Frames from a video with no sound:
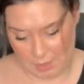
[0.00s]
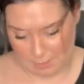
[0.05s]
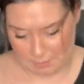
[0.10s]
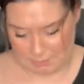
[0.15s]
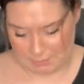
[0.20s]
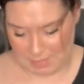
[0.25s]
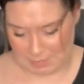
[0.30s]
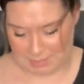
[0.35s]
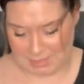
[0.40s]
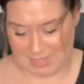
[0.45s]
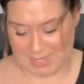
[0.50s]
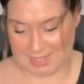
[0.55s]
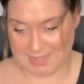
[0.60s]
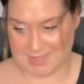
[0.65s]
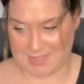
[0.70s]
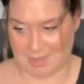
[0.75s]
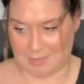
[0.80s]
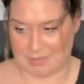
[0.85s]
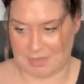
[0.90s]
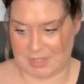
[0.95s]
Maybe that's
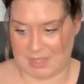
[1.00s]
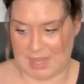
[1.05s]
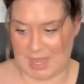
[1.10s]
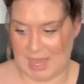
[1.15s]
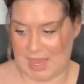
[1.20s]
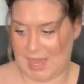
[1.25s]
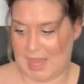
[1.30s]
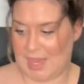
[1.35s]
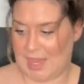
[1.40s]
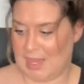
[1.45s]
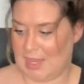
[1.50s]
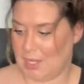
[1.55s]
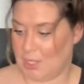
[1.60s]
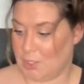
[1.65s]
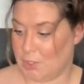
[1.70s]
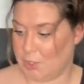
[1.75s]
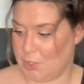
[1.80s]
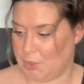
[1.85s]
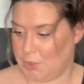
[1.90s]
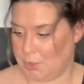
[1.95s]
something. A
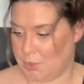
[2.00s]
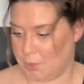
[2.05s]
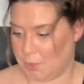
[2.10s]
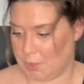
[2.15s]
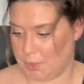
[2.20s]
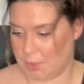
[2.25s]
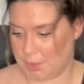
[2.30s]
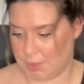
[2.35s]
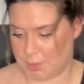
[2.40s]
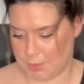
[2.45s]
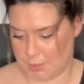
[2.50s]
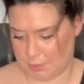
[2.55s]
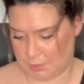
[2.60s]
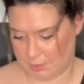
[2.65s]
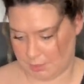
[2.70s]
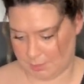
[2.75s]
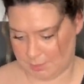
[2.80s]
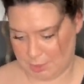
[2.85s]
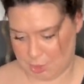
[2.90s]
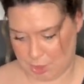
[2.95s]
New York.
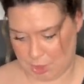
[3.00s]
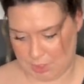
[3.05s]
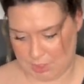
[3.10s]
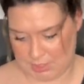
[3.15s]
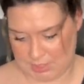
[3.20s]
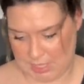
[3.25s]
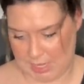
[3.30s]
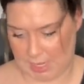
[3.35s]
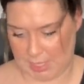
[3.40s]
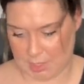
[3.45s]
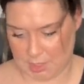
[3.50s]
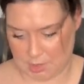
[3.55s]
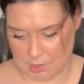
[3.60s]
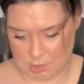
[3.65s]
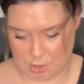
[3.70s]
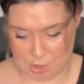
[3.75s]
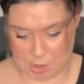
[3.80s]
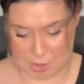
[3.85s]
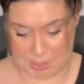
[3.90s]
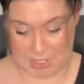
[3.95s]
Let me show you the tag,
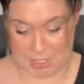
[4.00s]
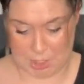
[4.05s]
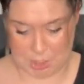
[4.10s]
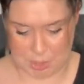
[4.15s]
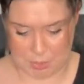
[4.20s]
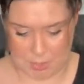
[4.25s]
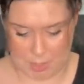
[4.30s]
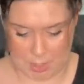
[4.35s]
just in case you